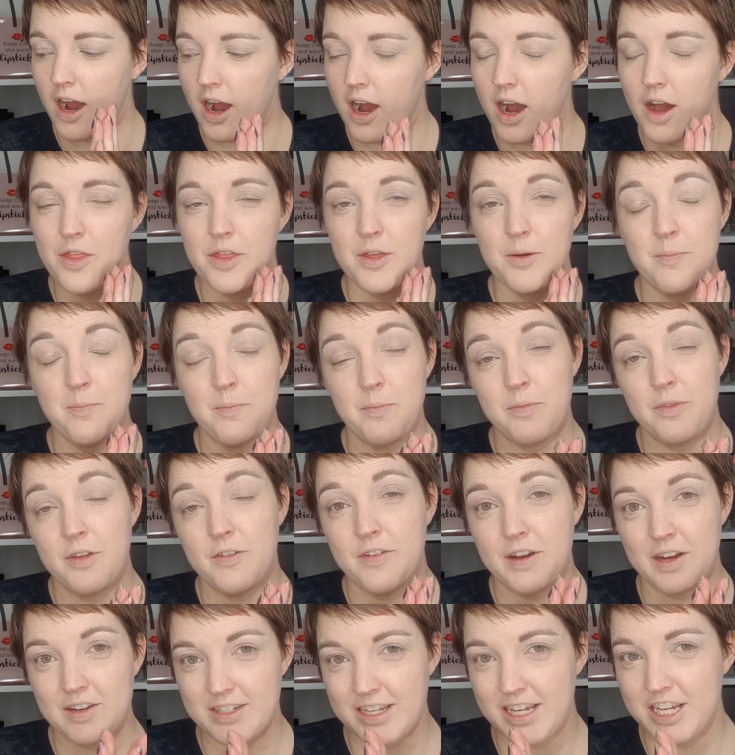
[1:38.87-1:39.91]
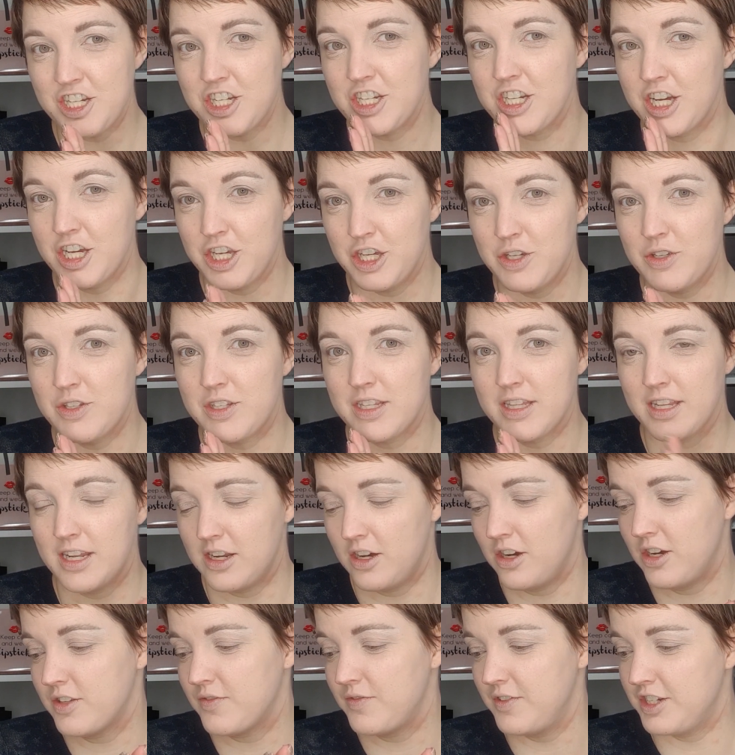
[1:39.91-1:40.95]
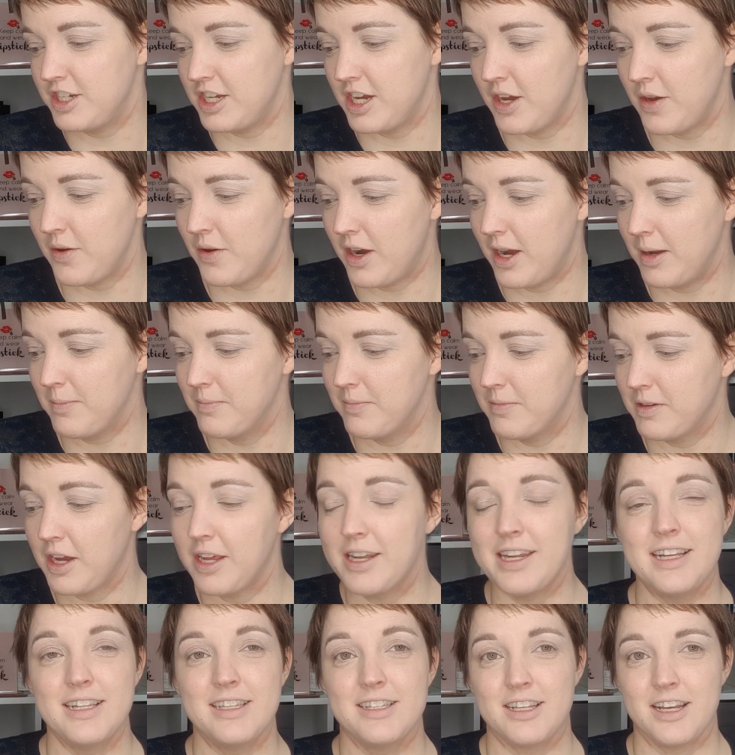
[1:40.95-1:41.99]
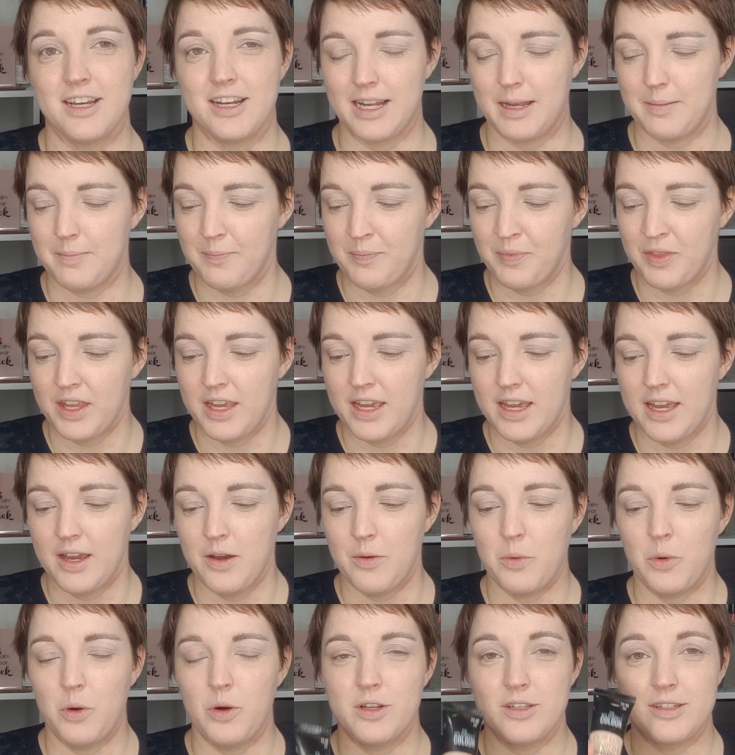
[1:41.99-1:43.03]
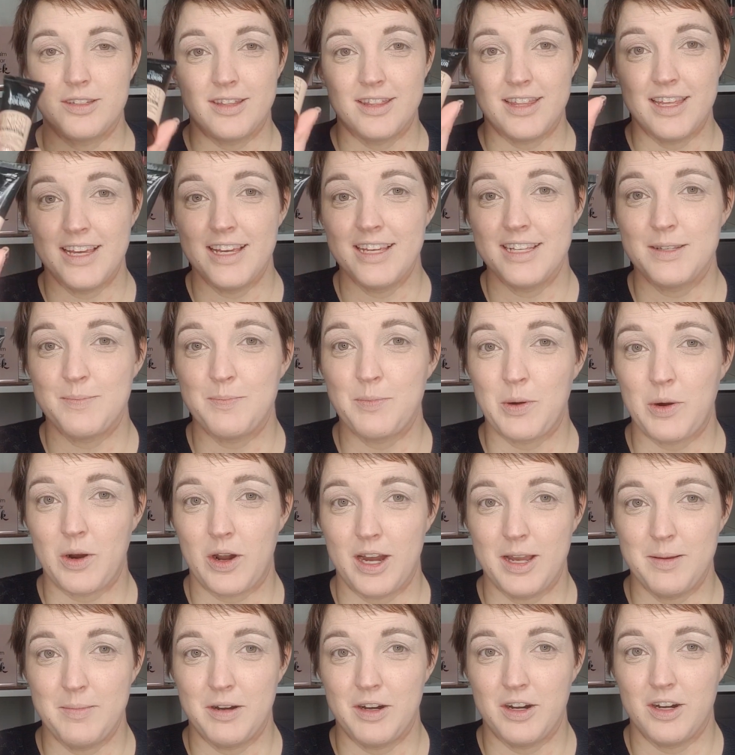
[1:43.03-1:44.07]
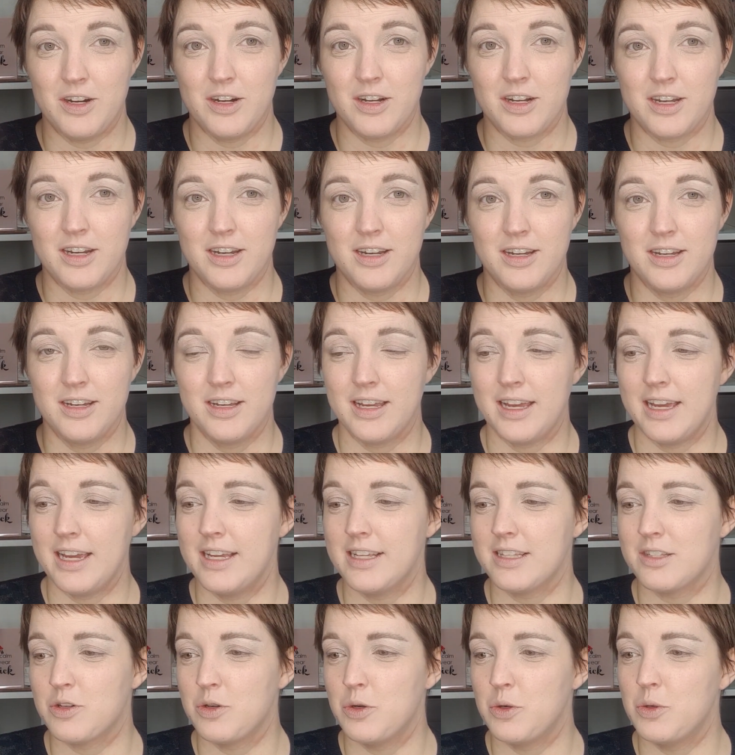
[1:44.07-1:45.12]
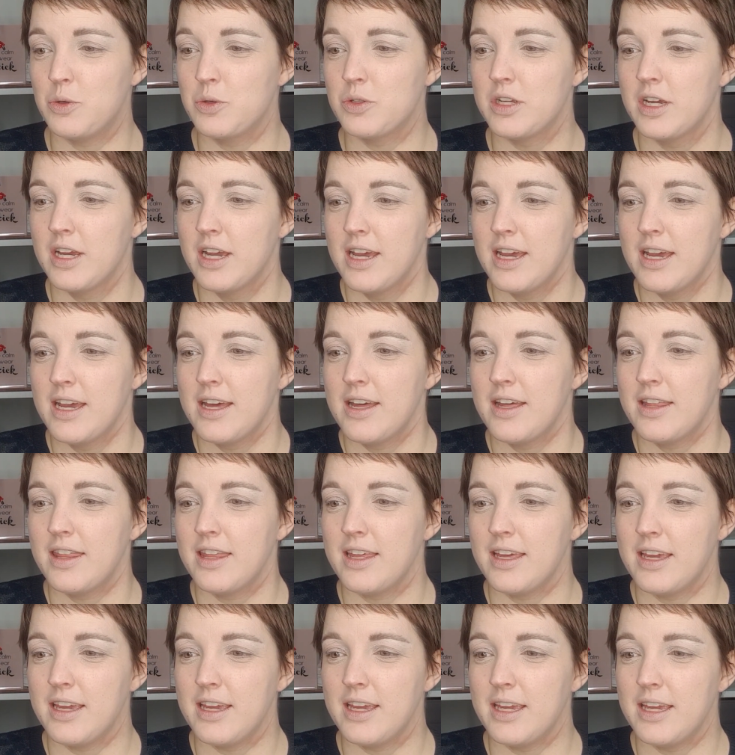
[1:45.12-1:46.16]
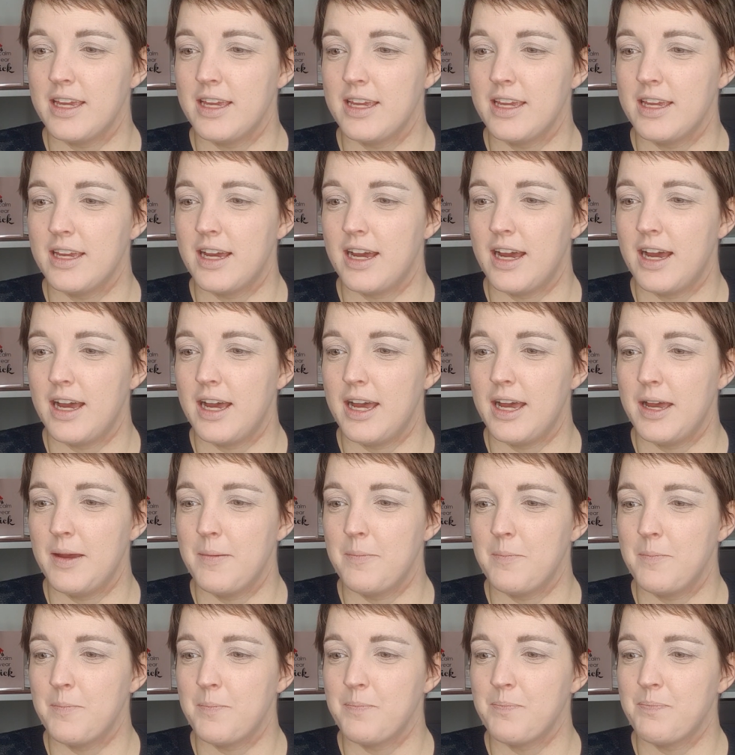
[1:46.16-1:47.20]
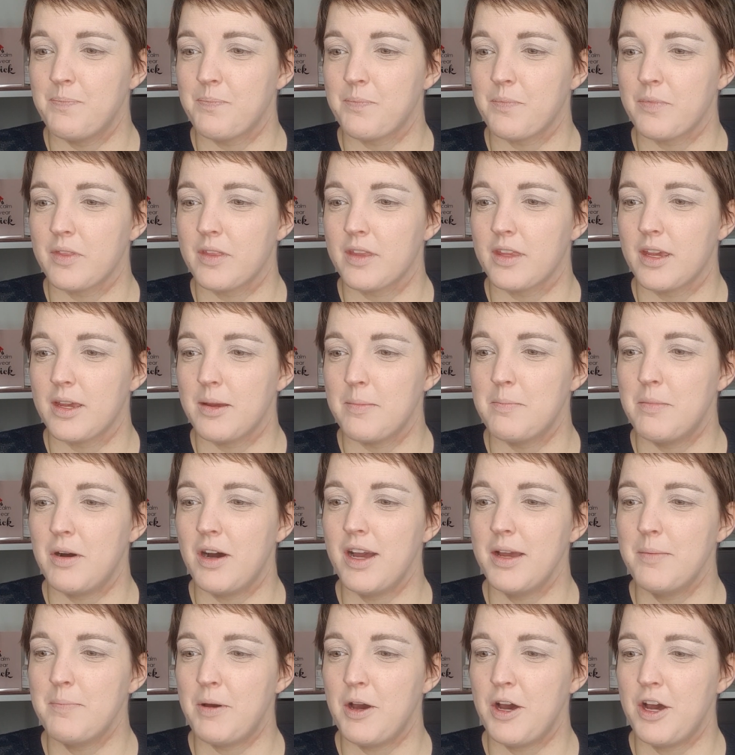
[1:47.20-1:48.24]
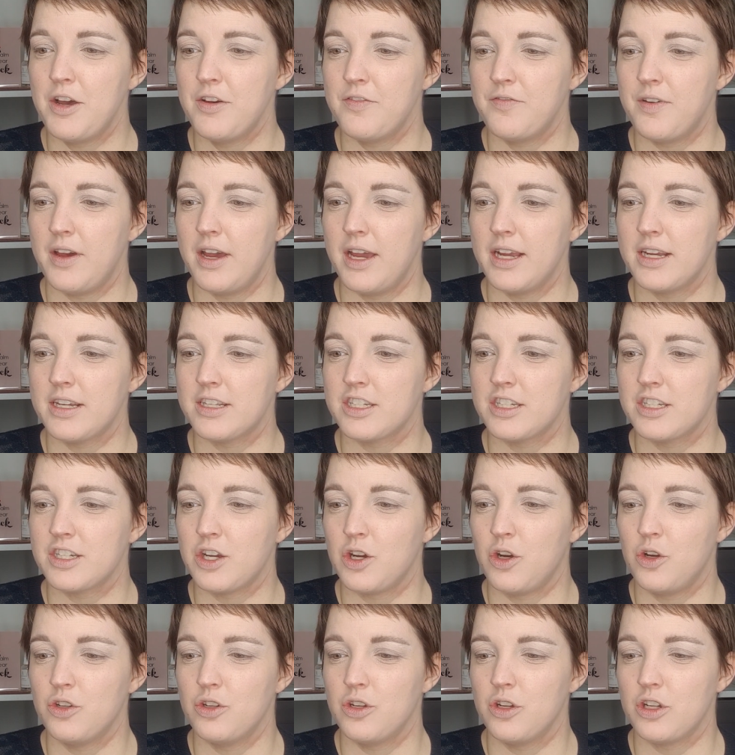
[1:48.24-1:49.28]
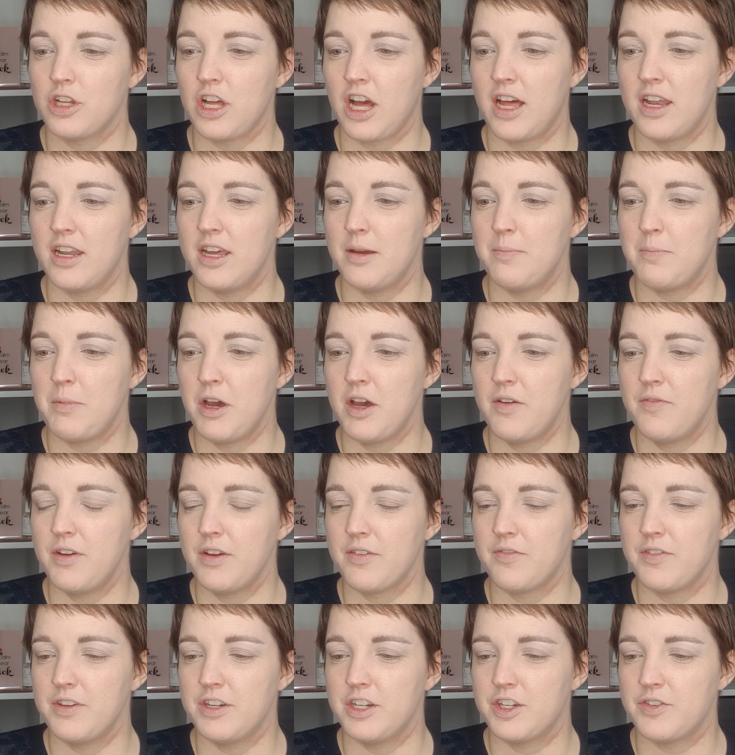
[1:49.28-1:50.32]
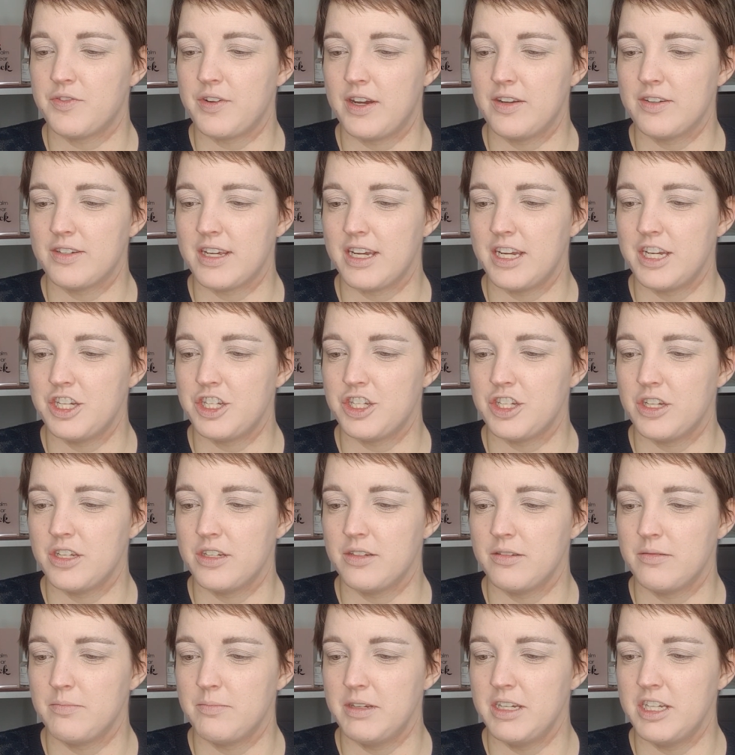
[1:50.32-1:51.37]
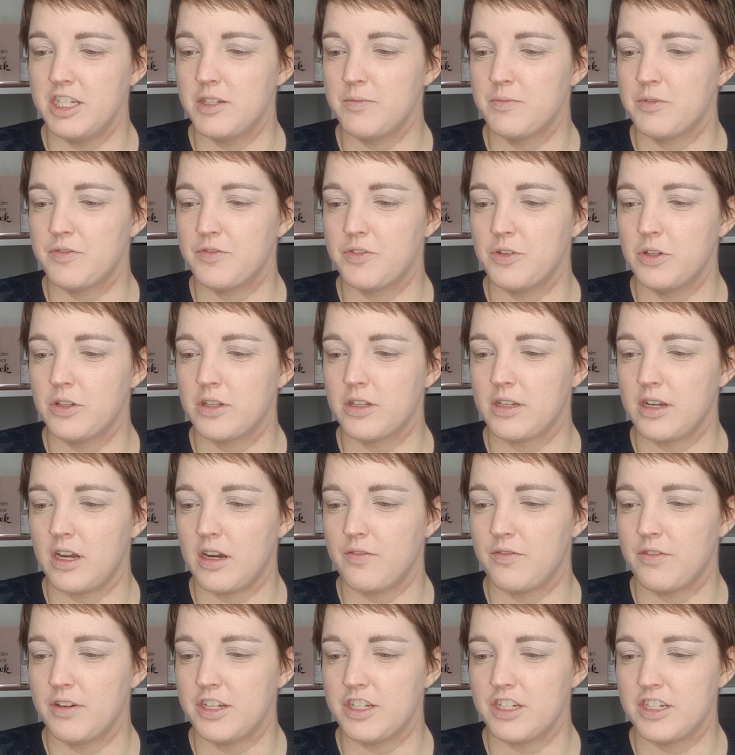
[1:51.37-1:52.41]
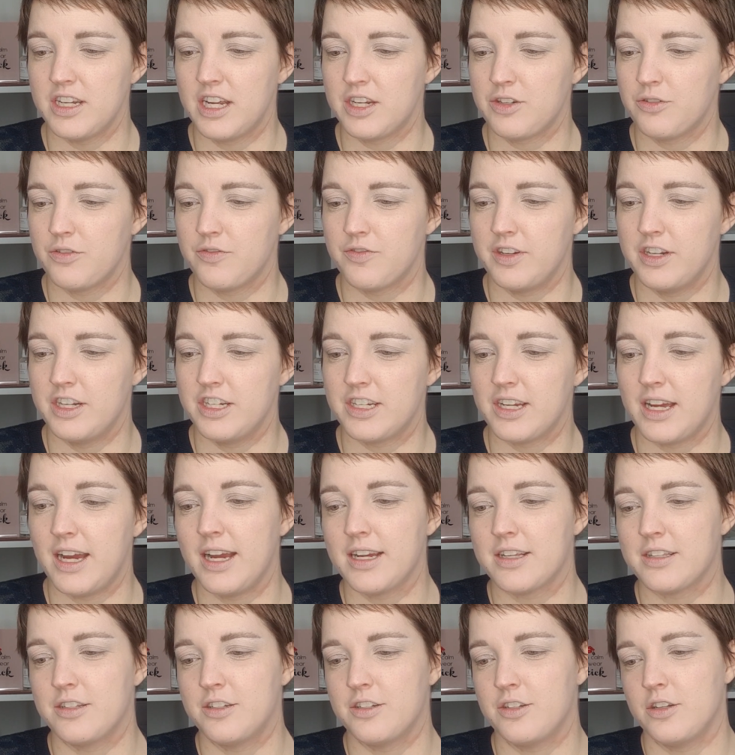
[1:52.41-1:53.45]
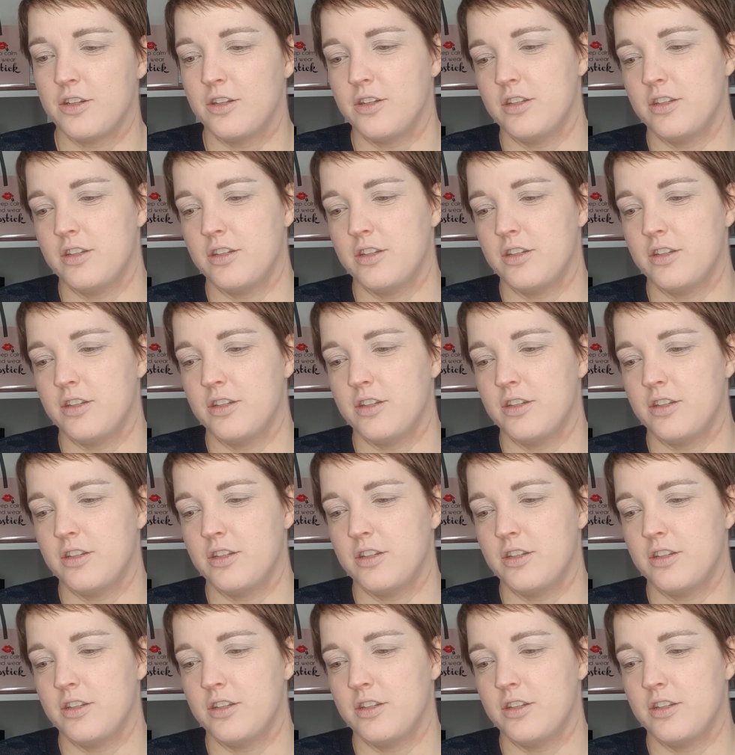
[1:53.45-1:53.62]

the foundation I used in the last video, I'm going to insert a clip, was this Primark. It's called the My Perfect Colour Perfect Finish Foundation, medium to full coverage, natural finish, antioxidant